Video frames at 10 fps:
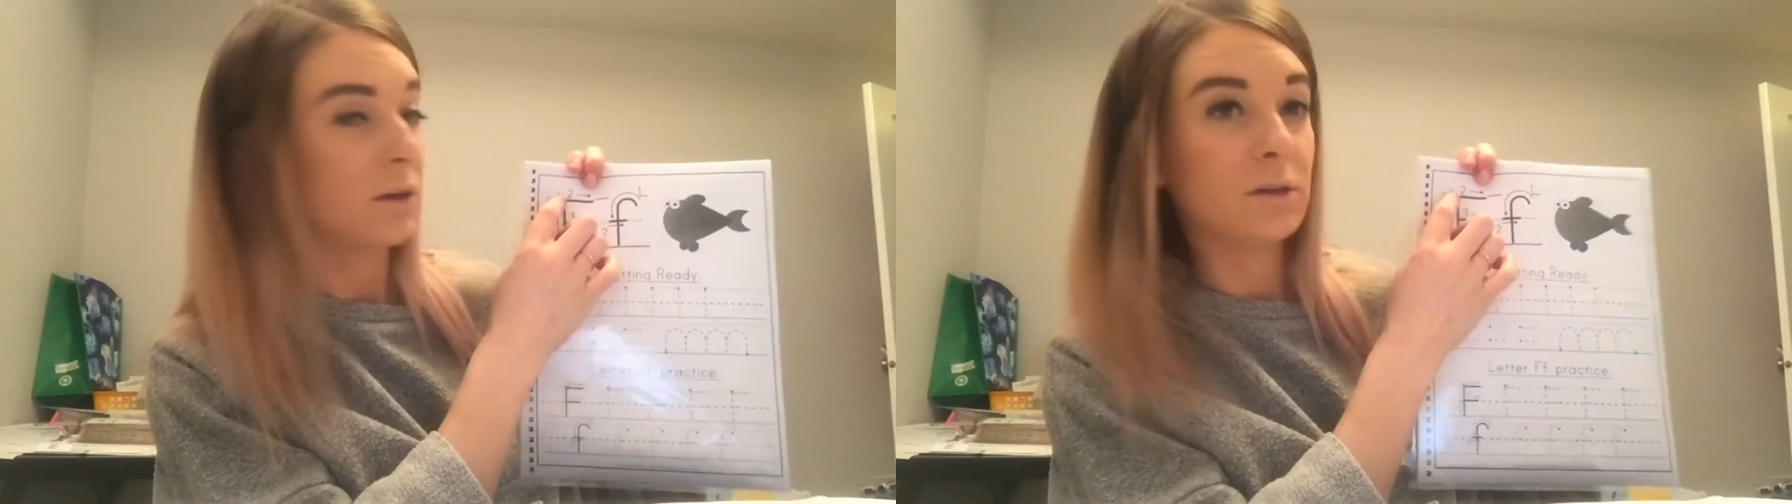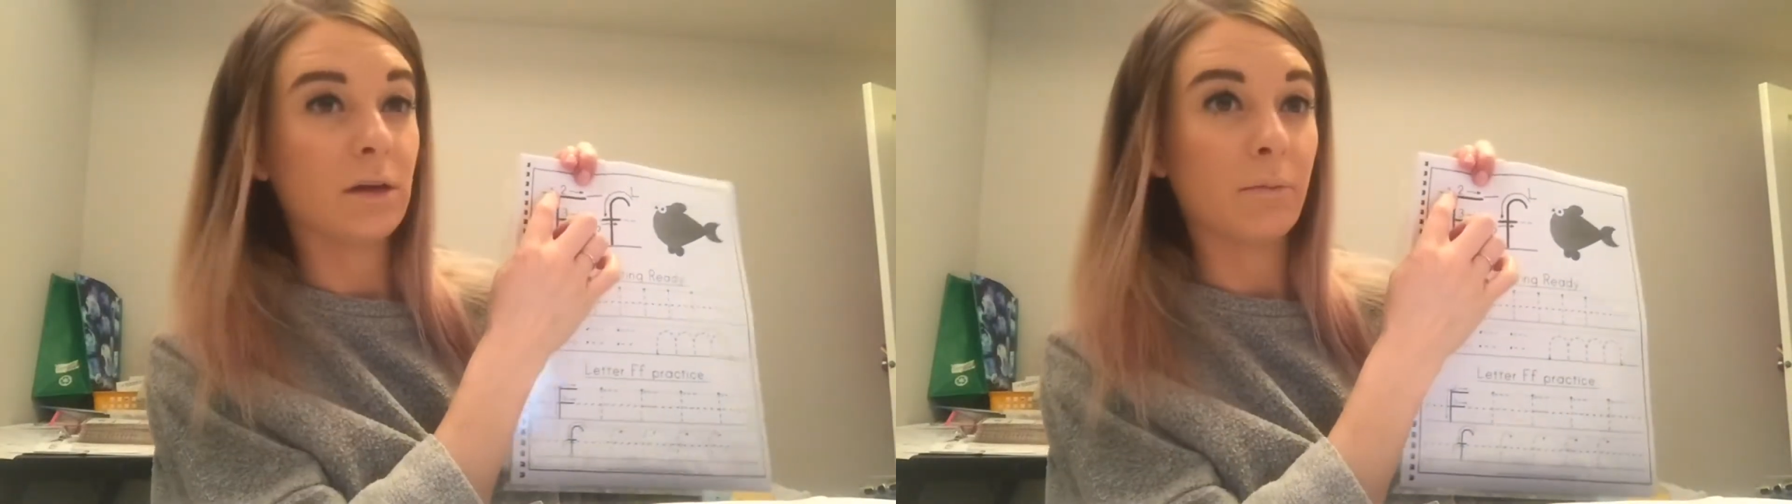
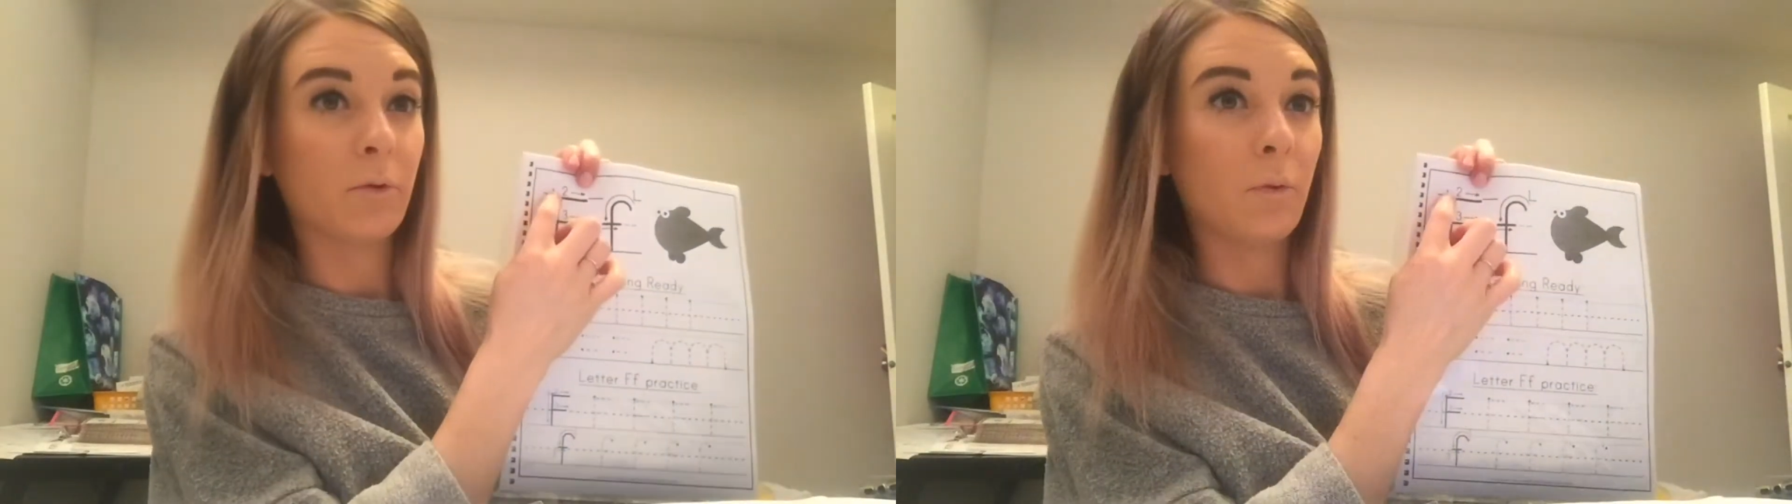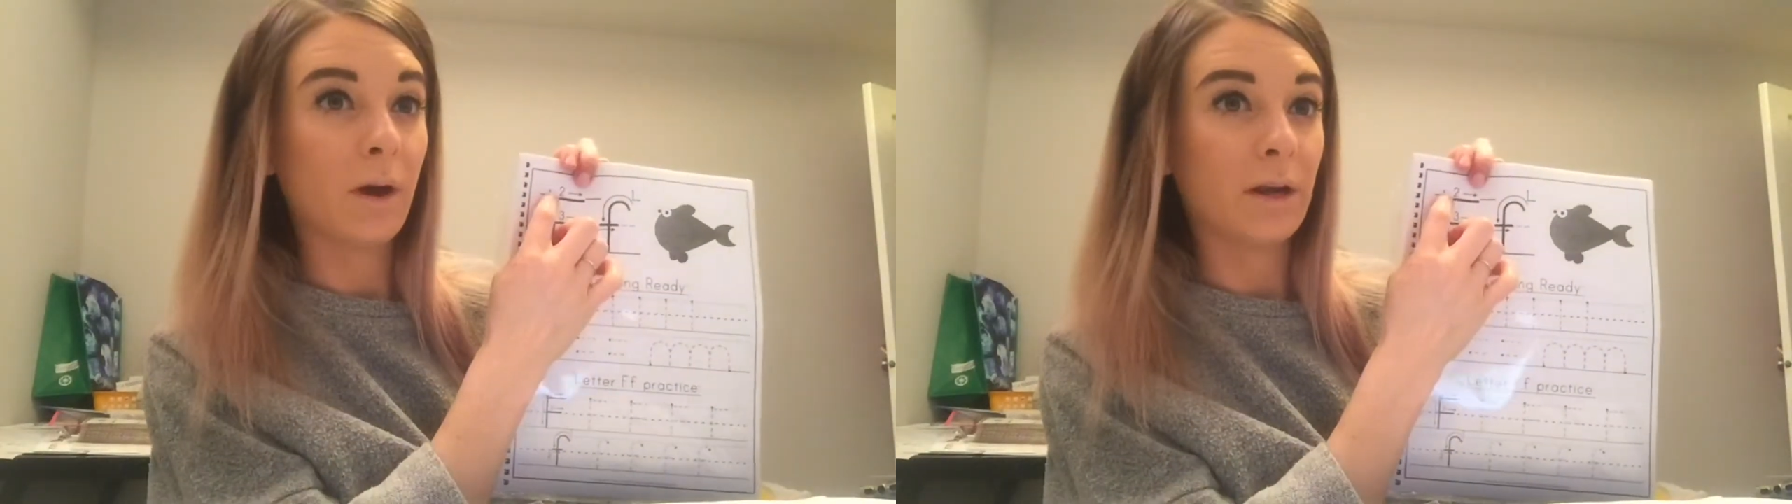
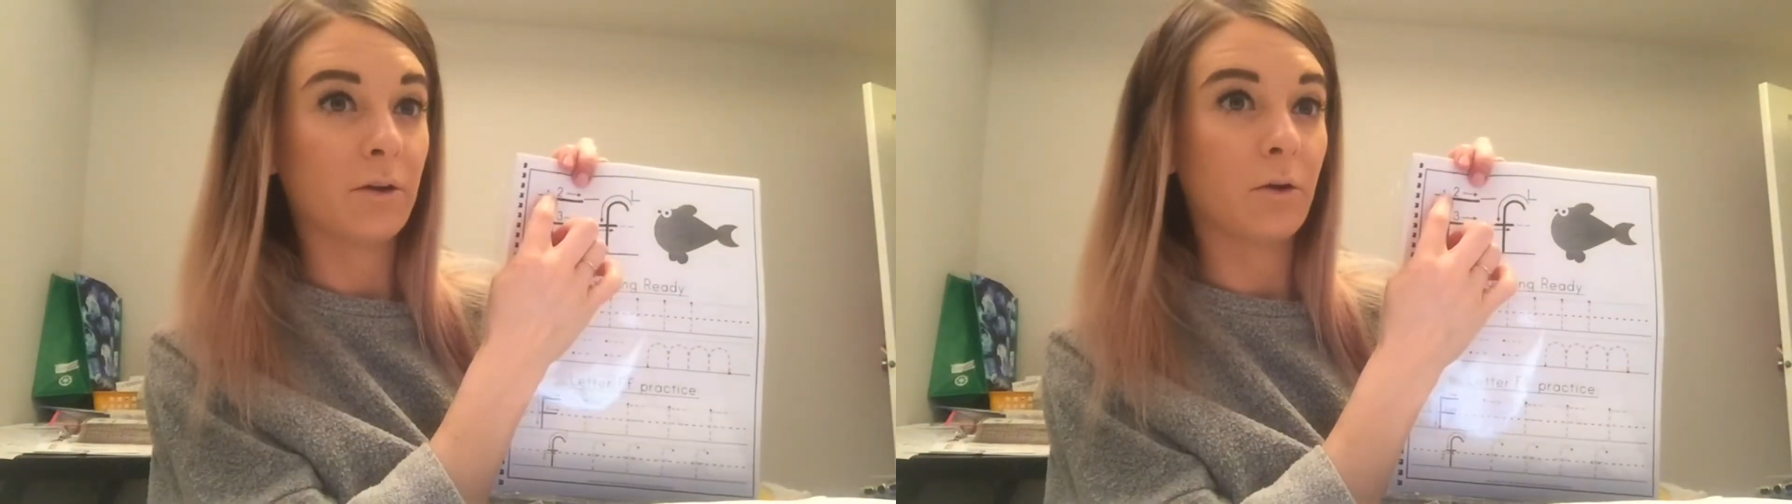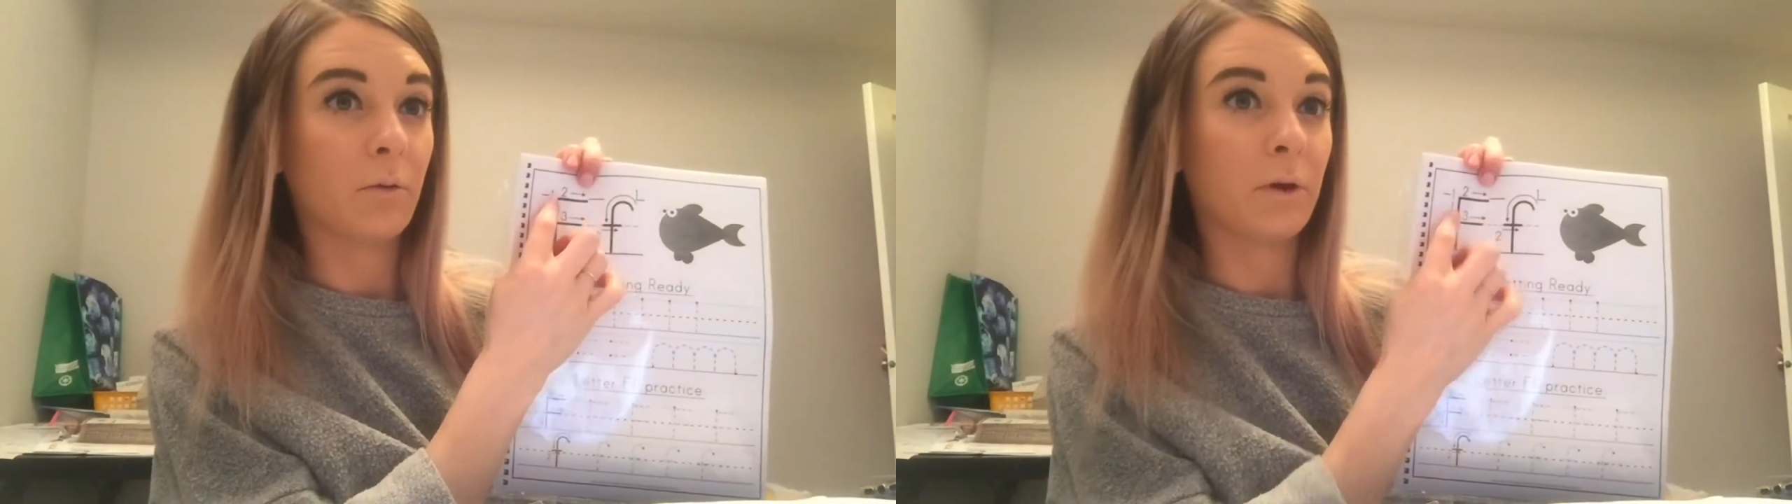number 1, you're
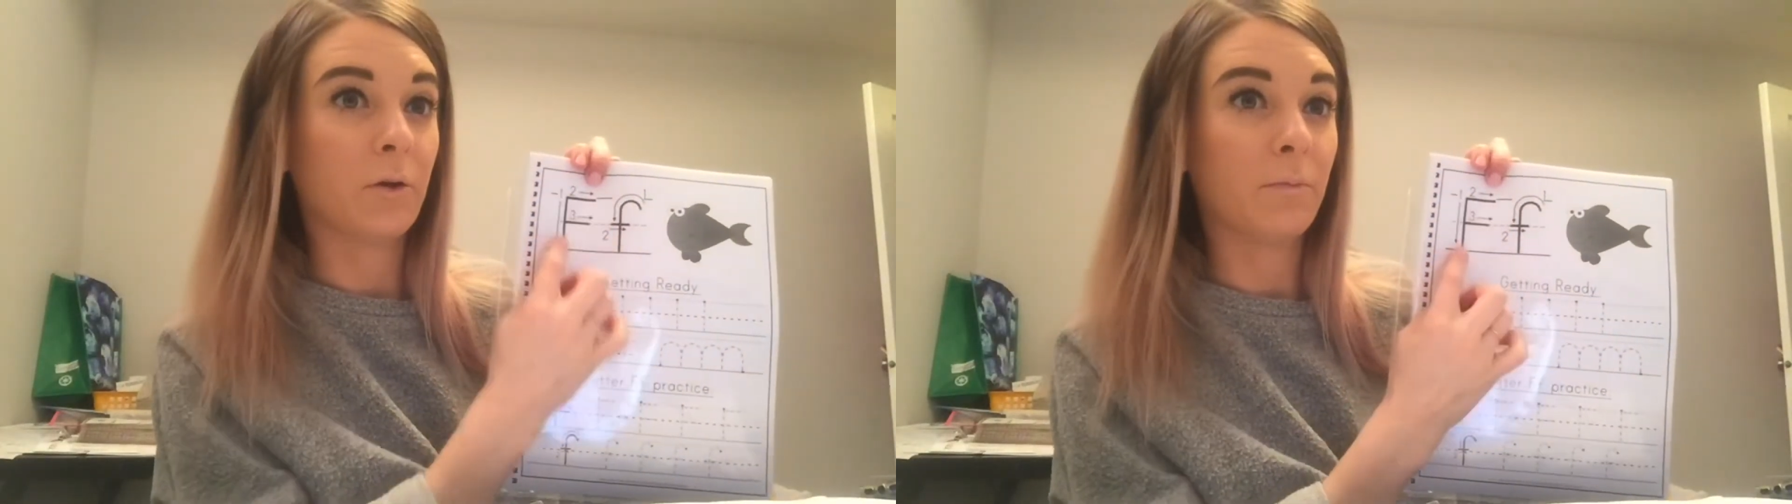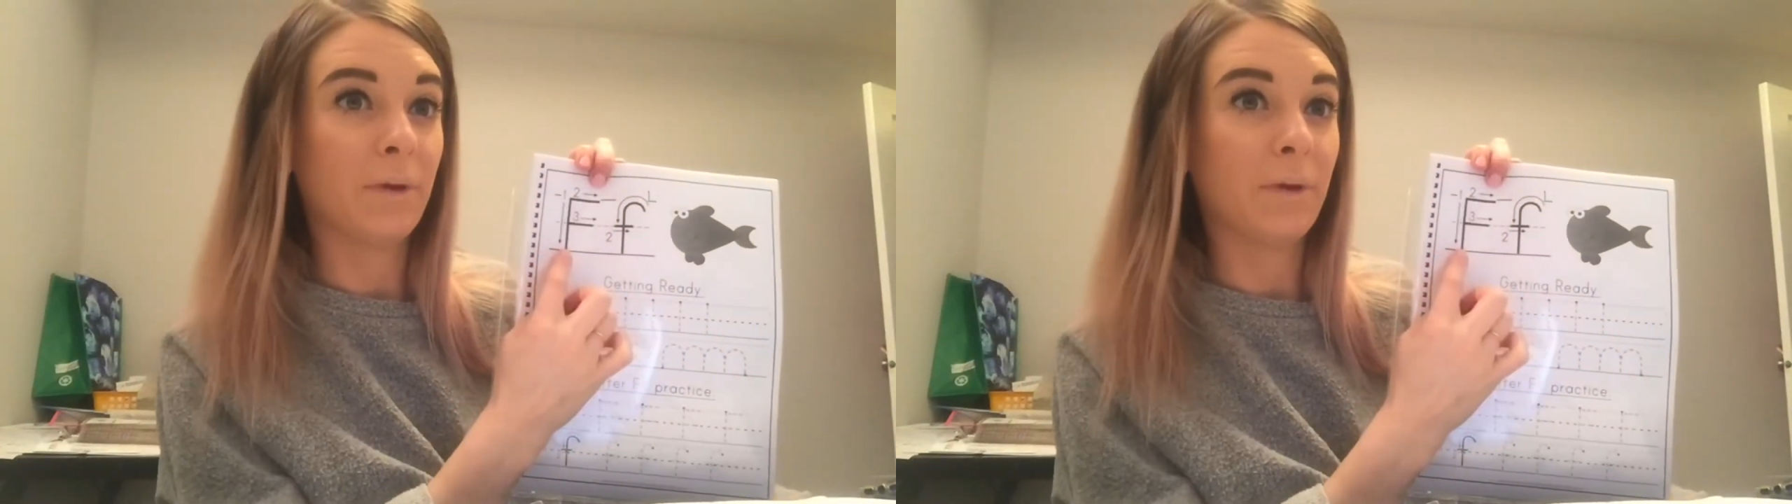going your